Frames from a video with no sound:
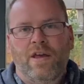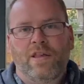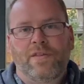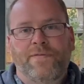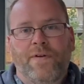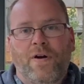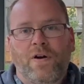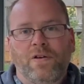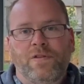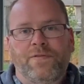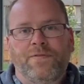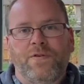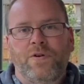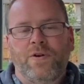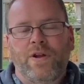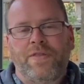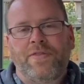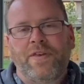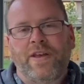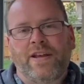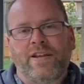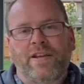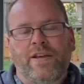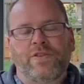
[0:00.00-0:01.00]
As far as food, I
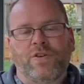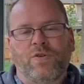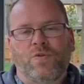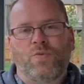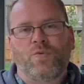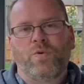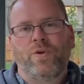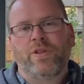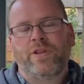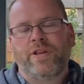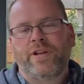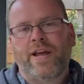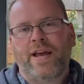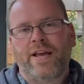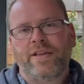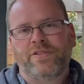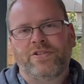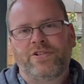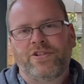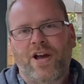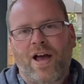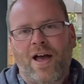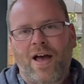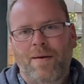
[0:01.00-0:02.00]
think it does a really nice
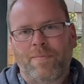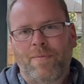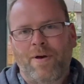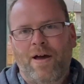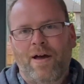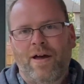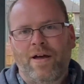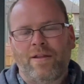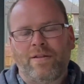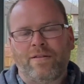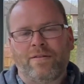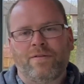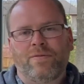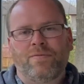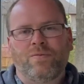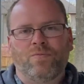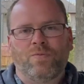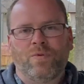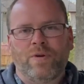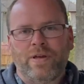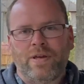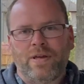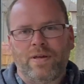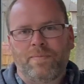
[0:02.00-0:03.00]
job on
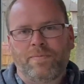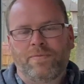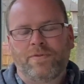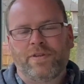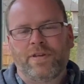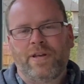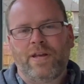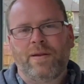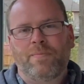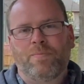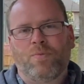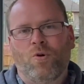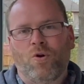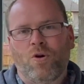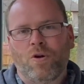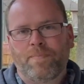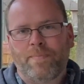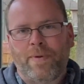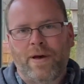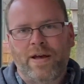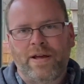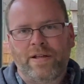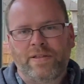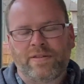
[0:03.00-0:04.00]
ribs and
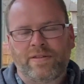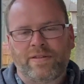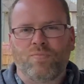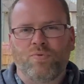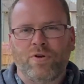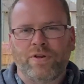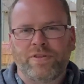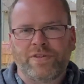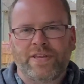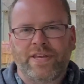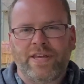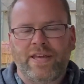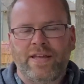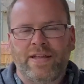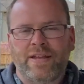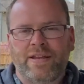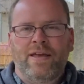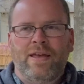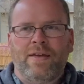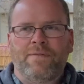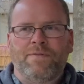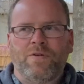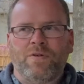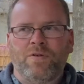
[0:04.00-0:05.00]
pork butts, brisket.
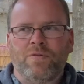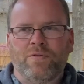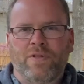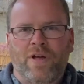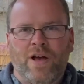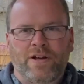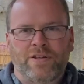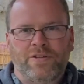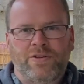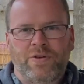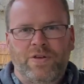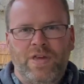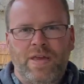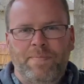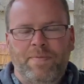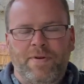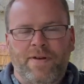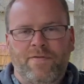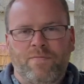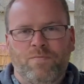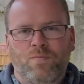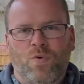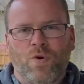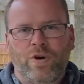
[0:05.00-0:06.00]
As long as you keep
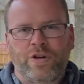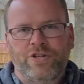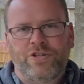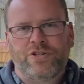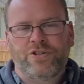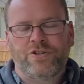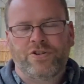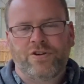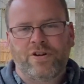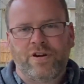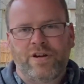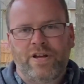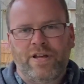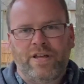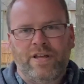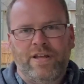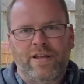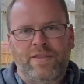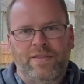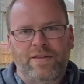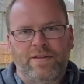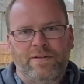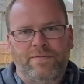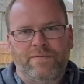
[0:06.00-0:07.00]
enough moisture
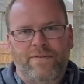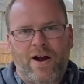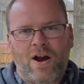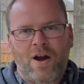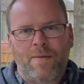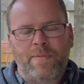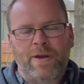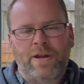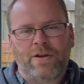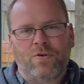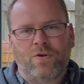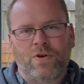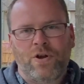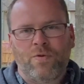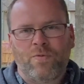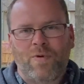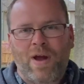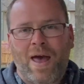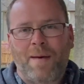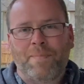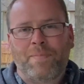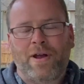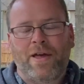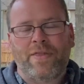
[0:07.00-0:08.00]
in the environment or you
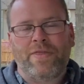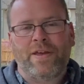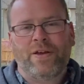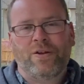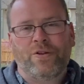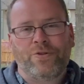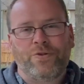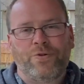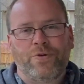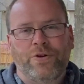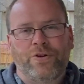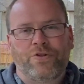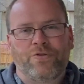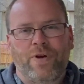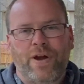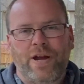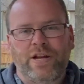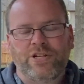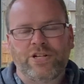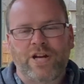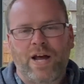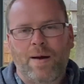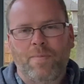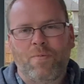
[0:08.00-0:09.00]
wrap it, I think it'll do a
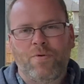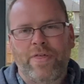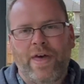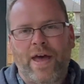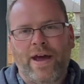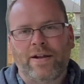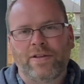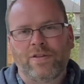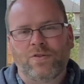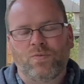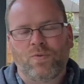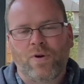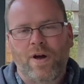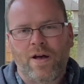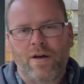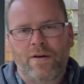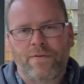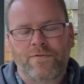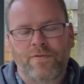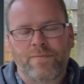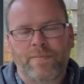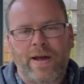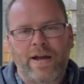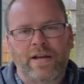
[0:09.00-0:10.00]
great job with that as well,
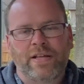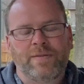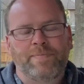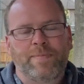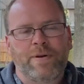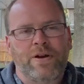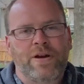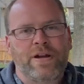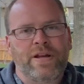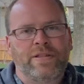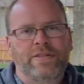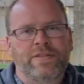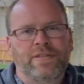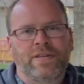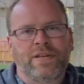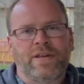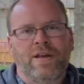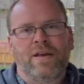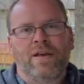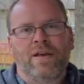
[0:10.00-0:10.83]
from my experience.